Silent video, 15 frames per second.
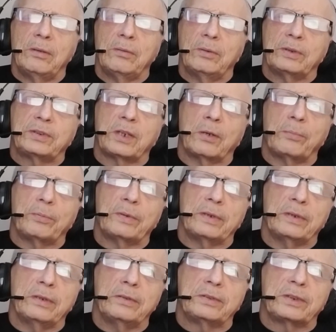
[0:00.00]
which help
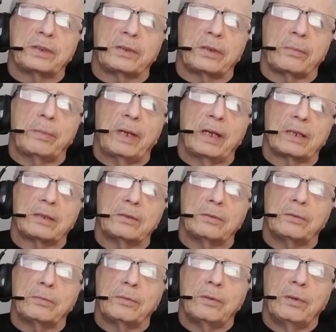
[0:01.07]
reduce the
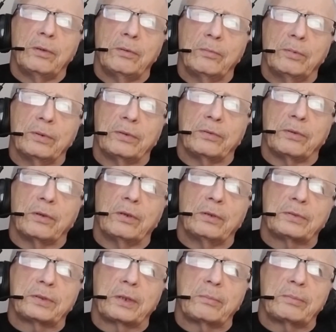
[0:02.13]
tobacco withdrawal
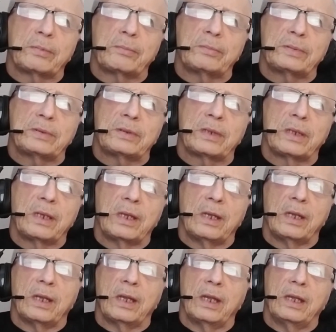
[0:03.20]
symptoms,
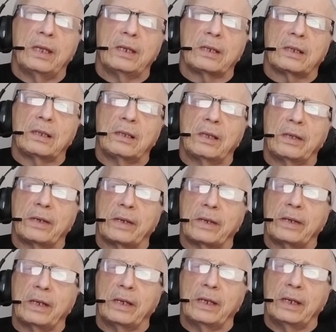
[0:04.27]
and
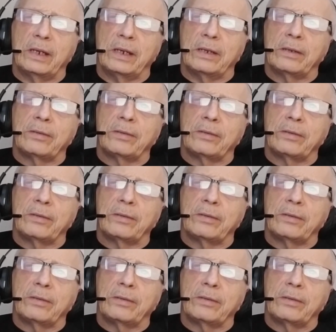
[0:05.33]
clonidine.